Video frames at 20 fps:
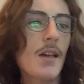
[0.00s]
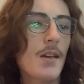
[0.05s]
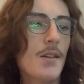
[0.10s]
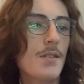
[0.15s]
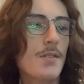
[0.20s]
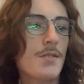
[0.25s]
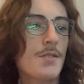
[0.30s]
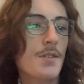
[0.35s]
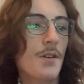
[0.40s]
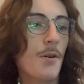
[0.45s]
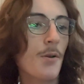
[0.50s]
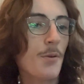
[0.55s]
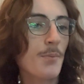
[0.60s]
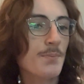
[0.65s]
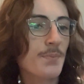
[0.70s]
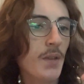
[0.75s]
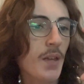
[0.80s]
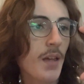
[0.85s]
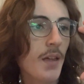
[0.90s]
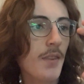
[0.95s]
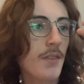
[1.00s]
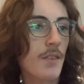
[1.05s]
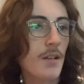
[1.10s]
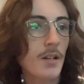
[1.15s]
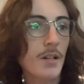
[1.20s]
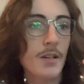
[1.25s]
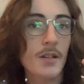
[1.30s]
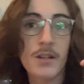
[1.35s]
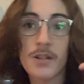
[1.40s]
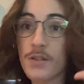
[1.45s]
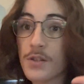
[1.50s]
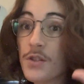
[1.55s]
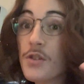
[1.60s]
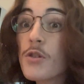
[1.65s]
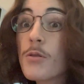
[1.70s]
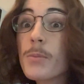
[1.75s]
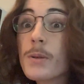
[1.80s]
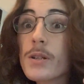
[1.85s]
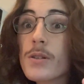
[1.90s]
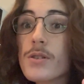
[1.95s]
So the
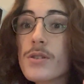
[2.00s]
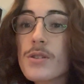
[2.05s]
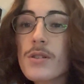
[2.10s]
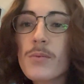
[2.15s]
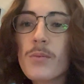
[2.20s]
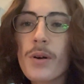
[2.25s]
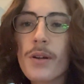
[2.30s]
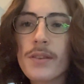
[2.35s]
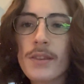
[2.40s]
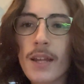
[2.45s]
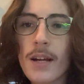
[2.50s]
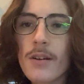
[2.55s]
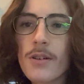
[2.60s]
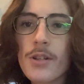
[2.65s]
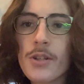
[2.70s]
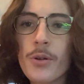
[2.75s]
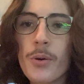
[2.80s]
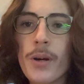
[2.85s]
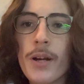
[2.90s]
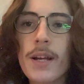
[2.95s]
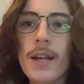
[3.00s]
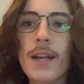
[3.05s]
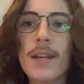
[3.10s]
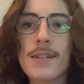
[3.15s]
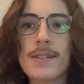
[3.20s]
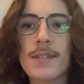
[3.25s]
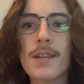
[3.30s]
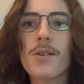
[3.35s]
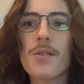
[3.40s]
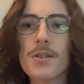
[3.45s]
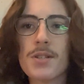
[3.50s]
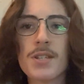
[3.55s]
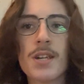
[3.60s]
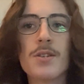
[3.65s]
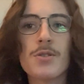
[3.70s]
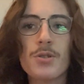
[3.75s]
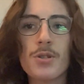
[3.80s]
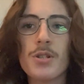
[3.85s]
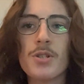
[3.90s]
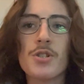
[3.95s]
consumers, what they're doing is they're
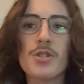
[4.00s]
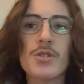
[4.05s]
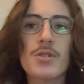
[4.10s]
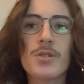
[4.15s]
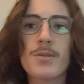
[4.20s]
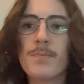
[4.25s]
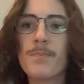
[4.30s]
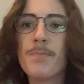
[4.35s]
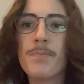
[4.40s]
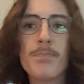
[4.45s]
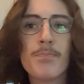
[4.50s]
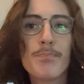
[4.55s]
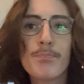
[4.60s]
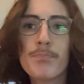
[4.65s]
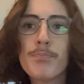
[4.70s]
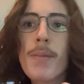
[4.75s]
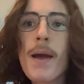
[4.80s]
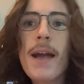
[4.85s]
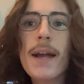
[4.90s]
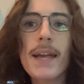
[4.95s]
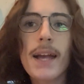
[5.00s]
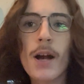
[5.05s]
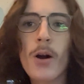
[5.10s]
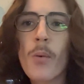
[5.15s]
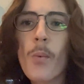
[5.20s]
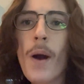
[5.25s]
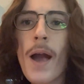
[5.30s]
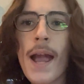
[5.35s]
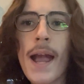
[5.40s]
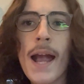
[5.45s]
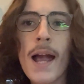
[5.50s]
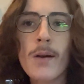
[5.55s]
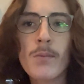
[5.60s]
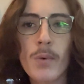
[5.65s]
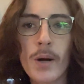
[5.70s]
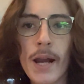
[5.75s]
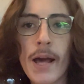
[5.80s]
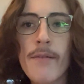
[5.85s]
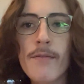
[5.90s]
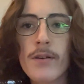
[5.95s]
essentially just picking away at
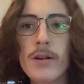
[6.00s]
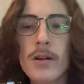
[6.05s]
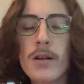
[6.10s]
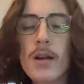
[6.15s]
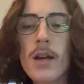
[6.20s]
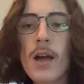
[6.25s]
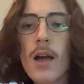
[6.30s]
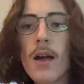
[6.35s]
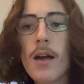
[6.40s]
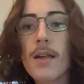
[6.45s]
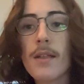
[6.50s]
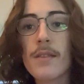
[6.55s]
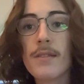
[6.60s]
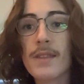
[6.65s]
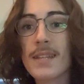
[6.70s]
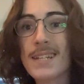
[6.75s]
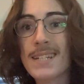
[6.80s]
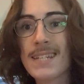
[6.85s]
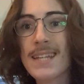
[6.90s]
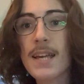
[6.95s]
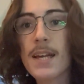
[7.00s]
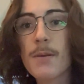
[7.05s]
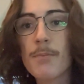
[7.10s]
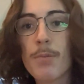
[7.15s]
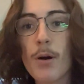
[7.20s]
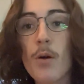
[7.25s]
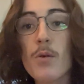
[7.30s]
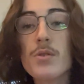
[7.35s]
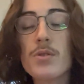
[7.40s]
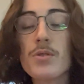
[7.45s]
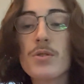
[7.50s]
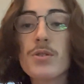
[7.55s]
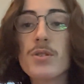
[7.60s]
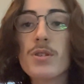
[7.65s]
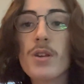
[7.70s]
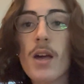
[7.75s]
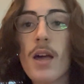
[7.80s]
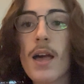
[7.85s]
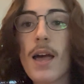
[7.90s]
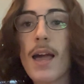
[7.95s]
whatever. The decomposers
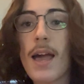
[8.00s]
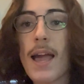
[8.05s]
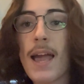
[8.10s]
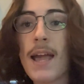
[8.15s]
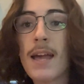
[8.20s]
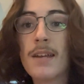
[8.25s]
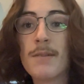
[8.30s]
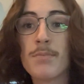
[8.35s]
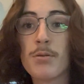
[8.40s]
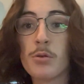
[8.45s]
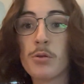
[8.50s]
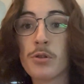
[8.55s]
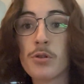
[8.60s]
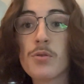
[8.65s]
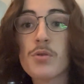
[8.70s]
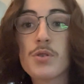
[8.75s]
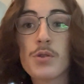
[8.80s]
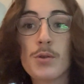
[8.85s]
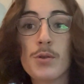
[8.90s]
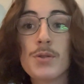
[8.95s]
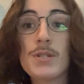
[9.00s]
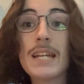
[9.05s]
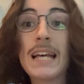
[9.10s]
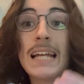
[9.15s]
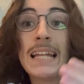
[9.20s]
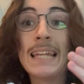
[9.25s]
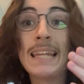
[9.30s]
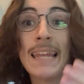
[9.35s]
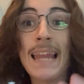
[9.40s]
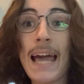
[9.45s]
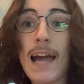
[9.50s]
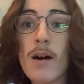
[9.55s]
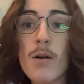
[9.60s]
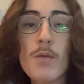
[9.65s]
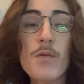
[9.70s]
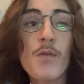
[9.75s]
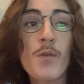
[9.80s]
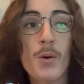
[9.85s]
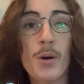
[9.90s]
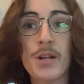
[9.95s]
and producers allow
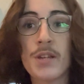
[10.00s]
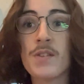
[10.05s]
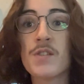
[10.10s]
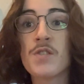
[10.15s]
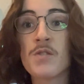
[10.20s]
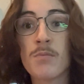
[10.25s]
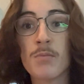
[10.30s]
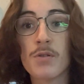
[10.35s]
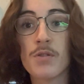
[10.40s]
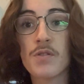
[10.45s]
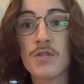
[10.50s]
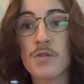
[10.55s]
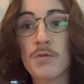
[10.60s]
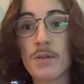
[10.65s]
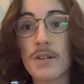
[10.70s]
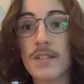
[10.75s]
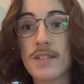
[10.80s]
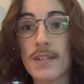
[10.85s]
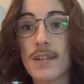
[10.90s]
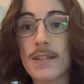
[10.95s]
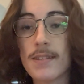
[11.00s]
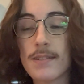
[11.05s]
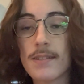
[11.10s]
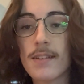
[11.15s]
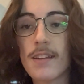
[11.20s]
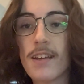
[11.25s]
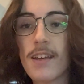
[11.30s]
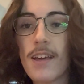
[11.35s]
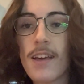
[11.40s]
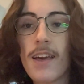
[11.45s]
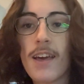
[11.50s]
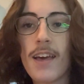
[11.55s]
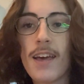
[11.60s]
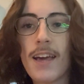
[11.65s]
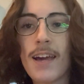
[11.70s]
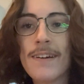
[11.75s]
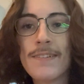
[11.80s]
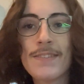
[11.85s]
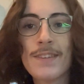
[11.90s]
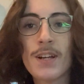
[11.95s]
for consumers to exist.
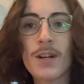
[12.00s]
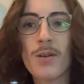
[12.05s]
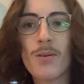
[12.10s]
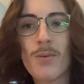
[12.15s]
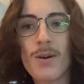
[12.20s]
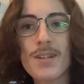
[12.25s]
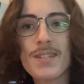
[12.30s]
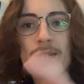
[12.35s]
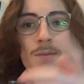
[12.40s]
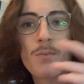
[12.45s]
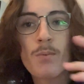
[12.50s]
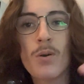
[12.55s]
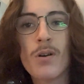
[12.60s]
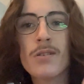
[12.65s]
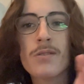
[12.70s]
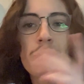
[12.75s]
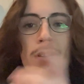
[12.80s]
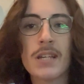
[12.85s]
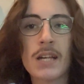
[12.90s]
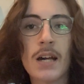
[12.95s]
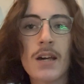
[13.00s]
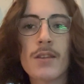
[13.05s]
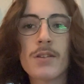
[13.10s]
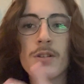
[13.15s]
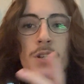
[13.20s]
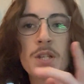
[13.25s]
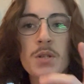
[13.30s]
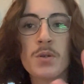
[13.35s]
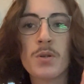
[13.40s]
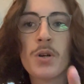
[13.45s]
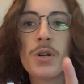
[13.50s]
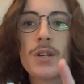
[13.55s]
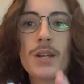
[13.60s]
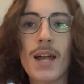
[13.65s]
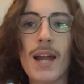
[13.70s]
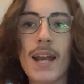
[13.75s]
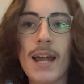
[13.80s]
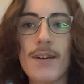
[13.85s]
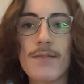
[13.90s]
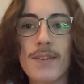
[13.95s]
If there wasn't one or the other, you could
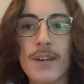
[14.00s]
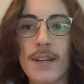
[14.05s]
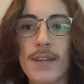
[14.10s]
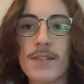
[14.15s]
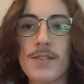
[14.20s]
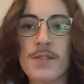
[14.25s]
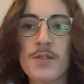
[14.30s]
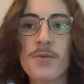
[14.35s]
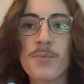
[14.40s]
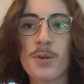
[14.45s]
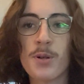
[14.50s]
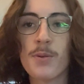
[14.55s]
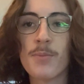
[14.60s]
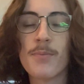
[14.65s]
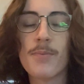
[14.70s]
not have a consumer.